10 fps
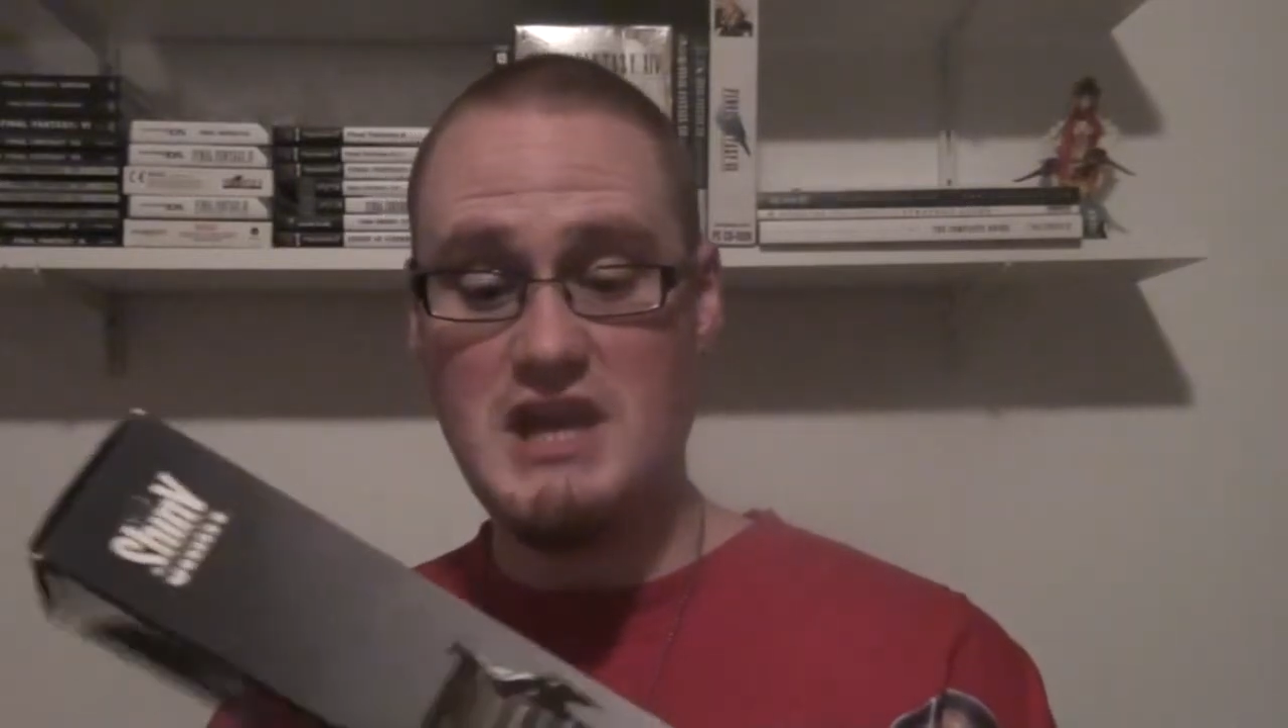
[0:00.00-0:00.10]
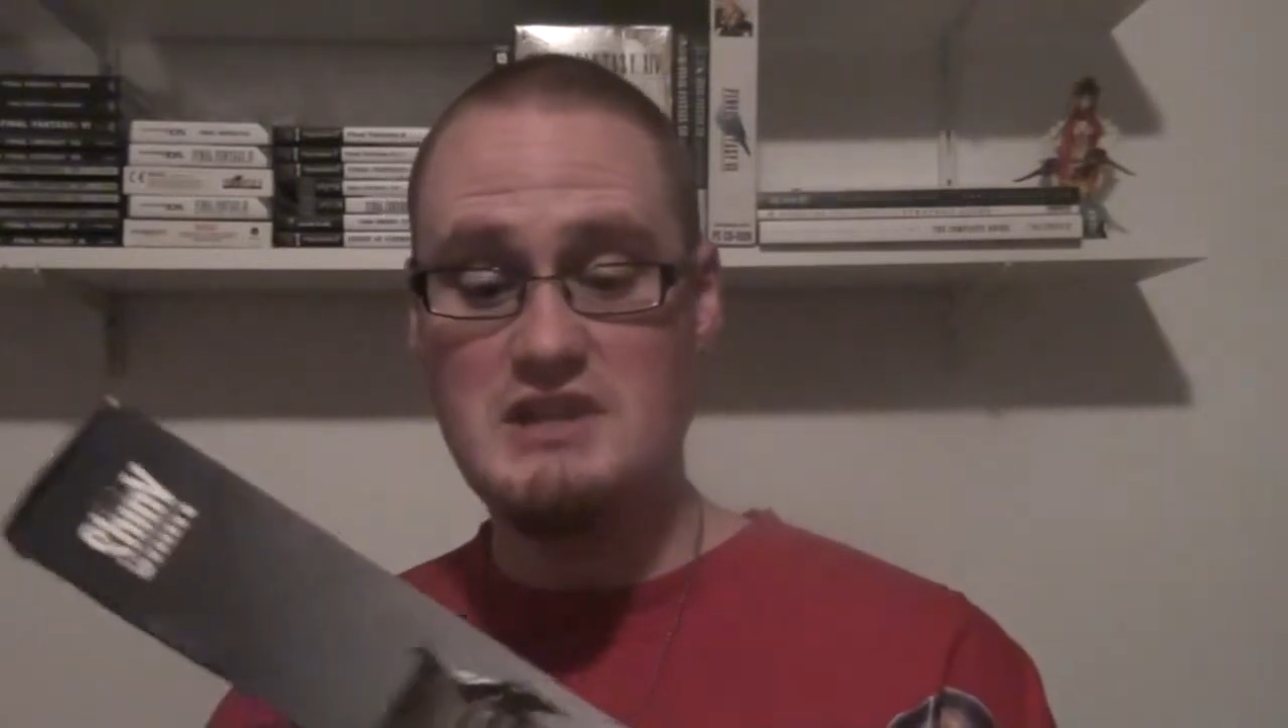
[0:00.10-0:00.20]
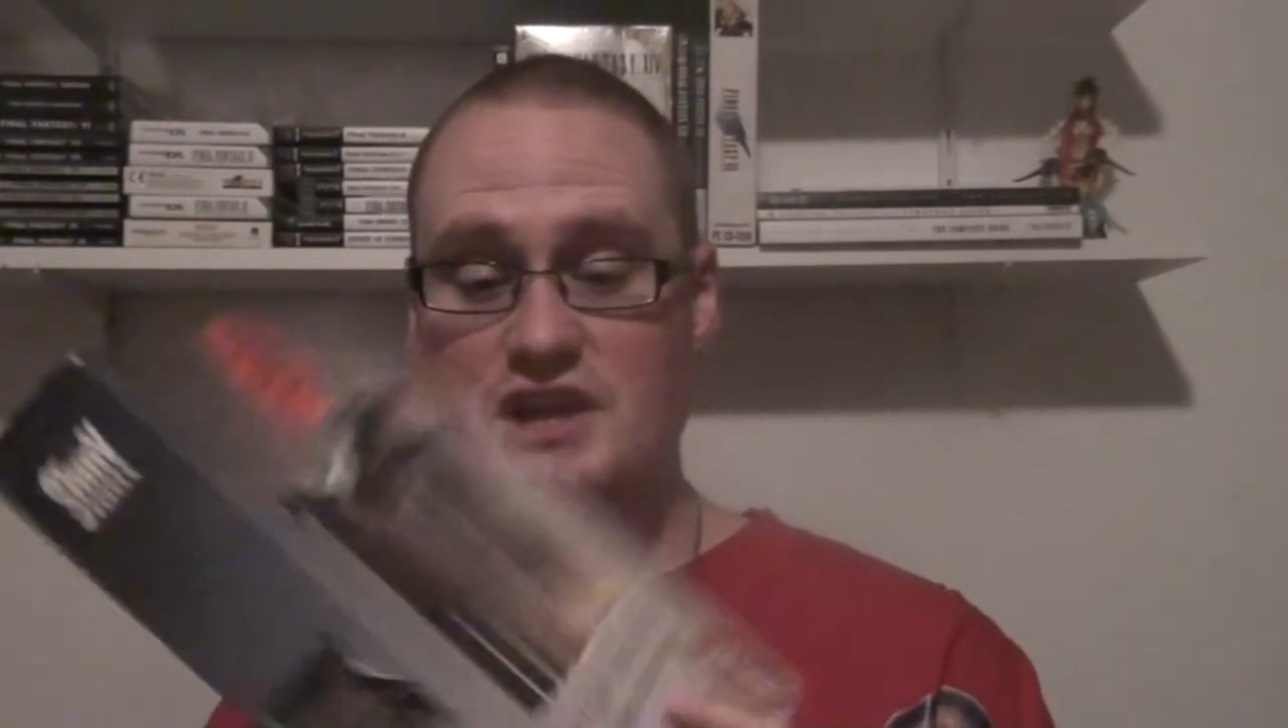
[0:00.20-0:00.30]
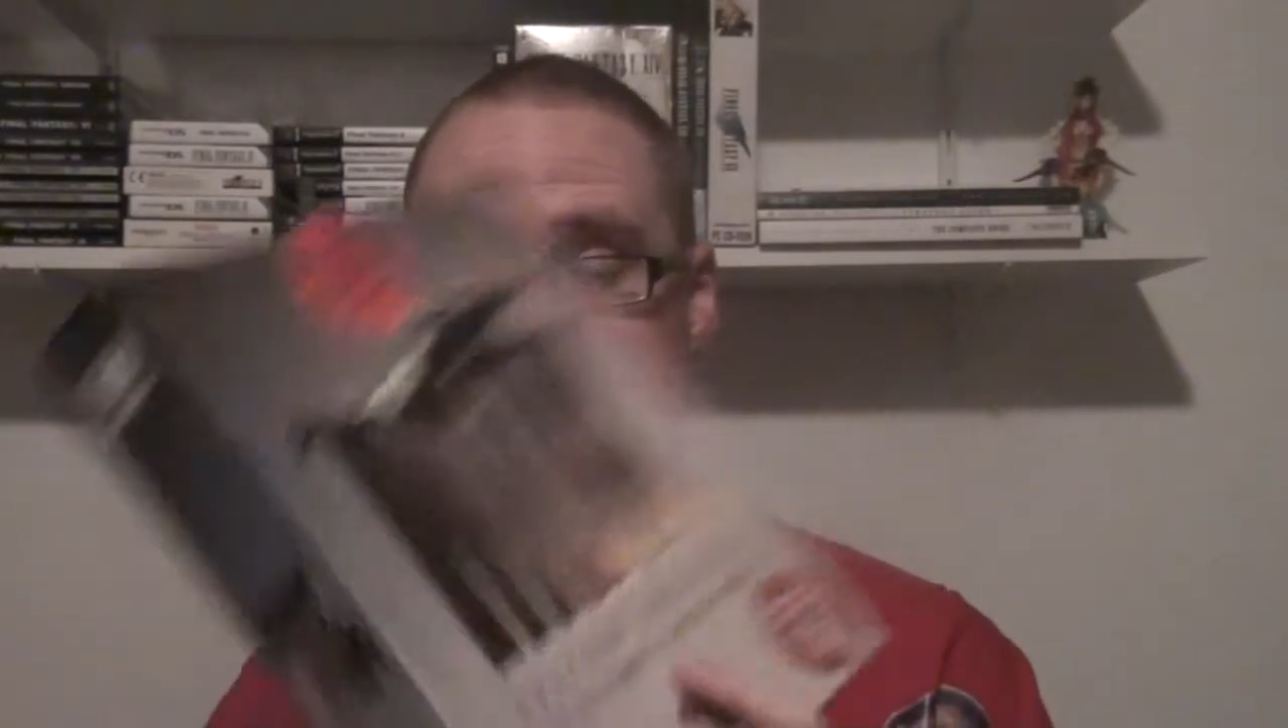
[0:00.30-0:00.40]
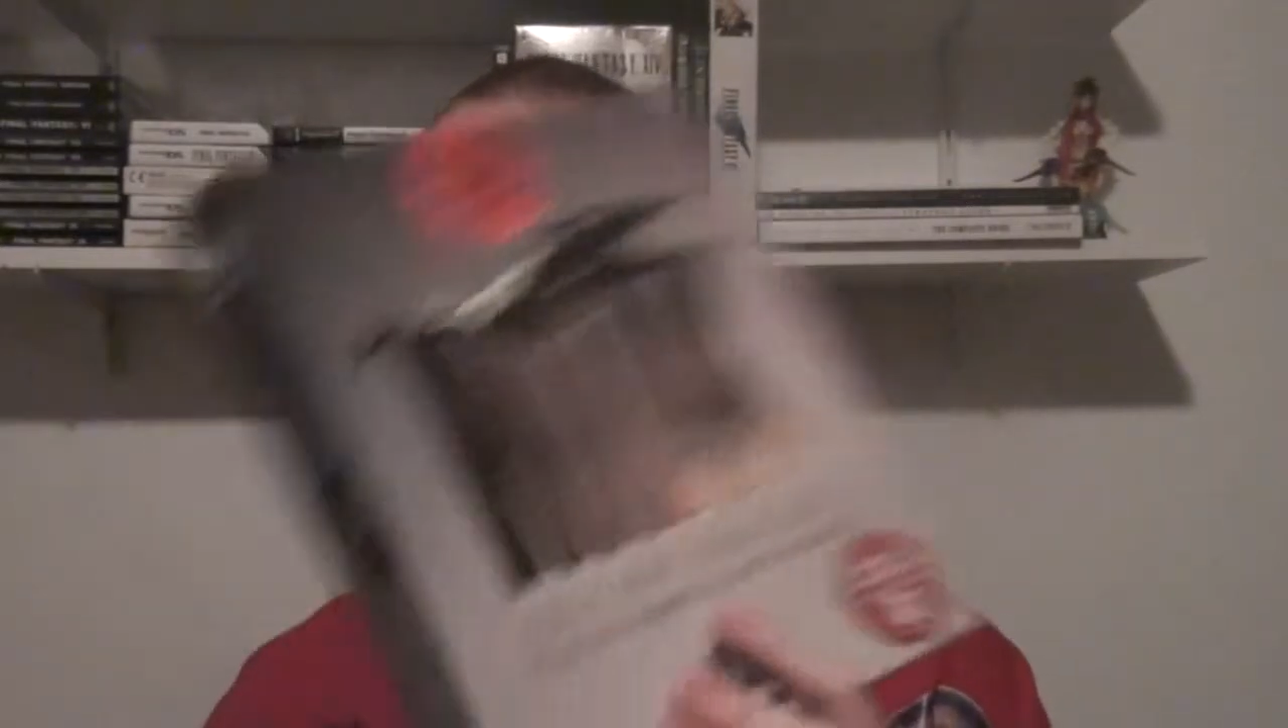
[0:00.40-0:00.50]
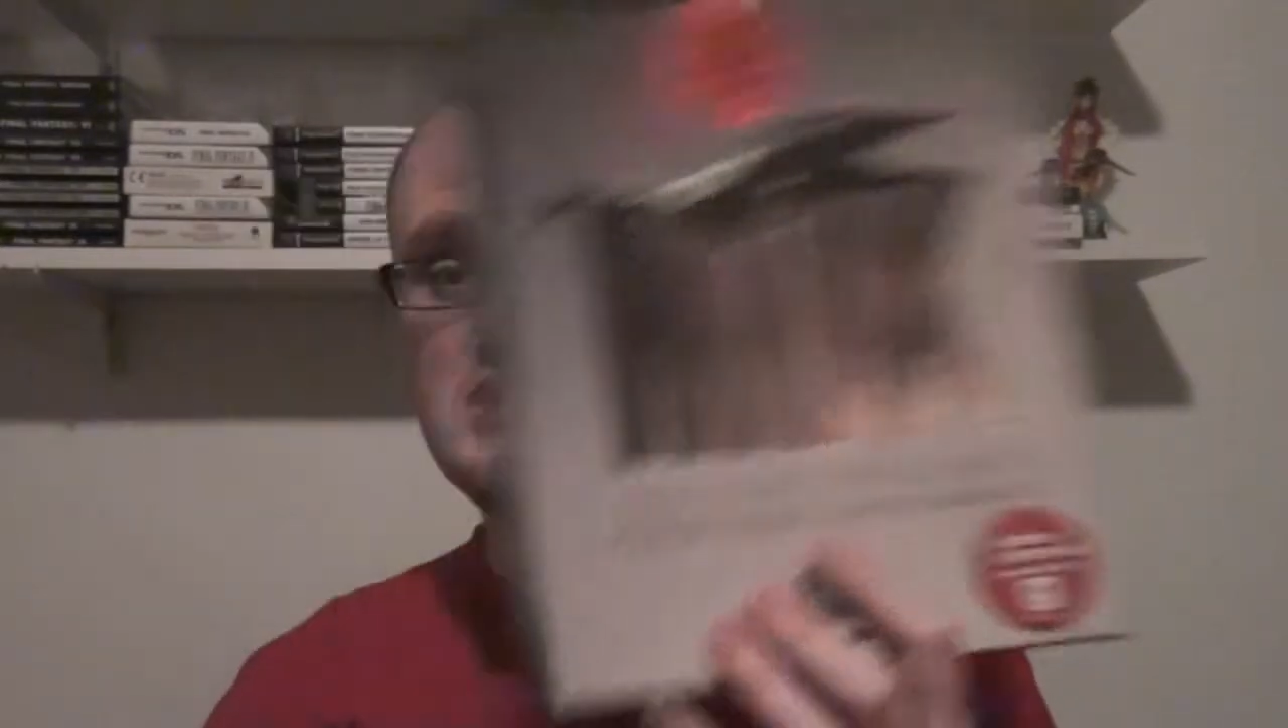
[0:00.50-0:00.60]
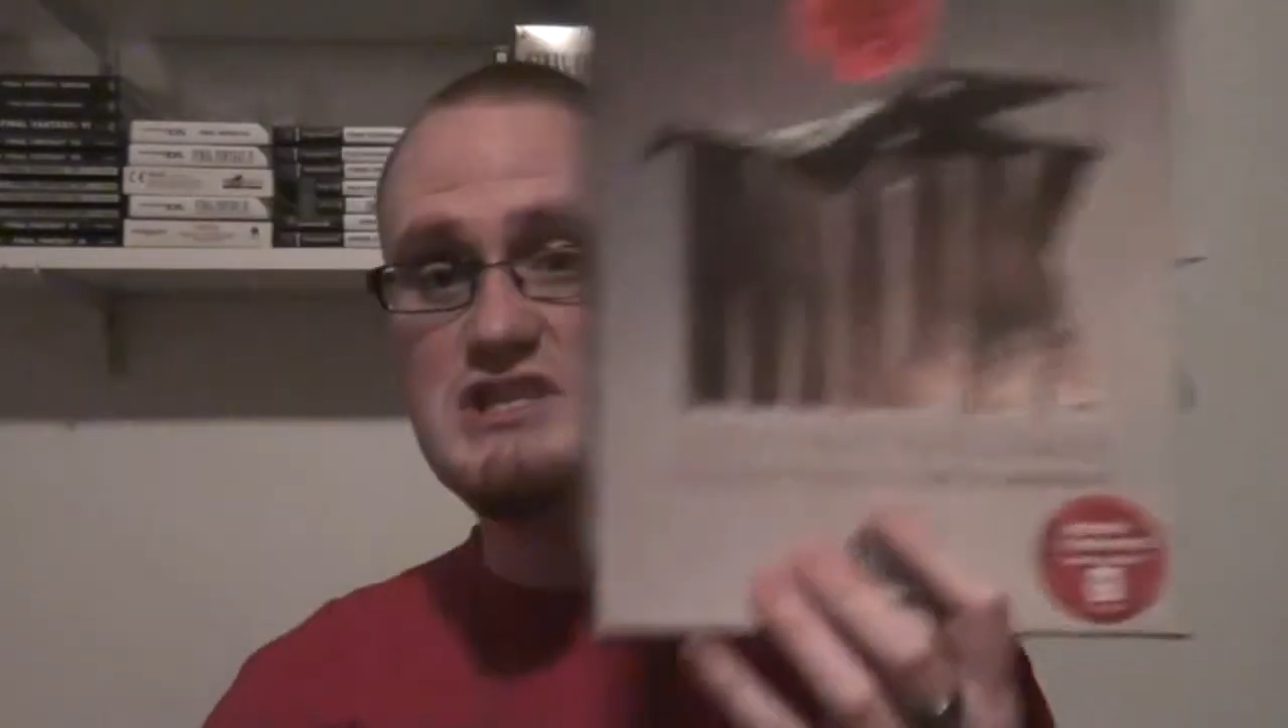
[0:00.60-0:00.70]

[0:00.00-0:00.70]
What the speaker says: Edition